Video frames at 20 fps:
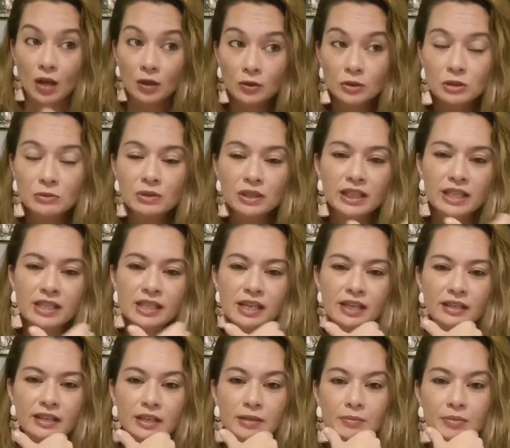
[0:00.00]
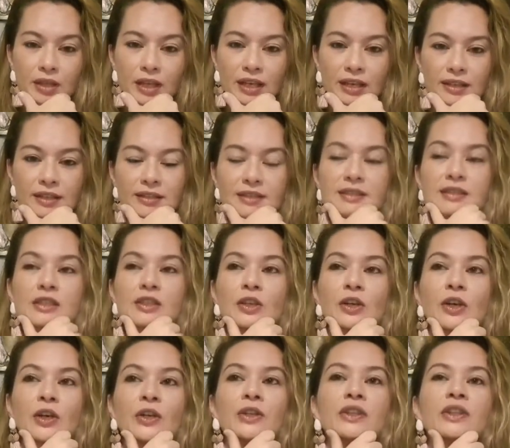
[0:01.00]
ultimately take their place, you
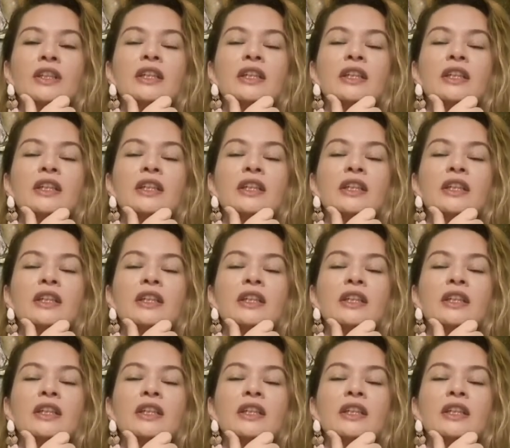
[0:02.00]
know.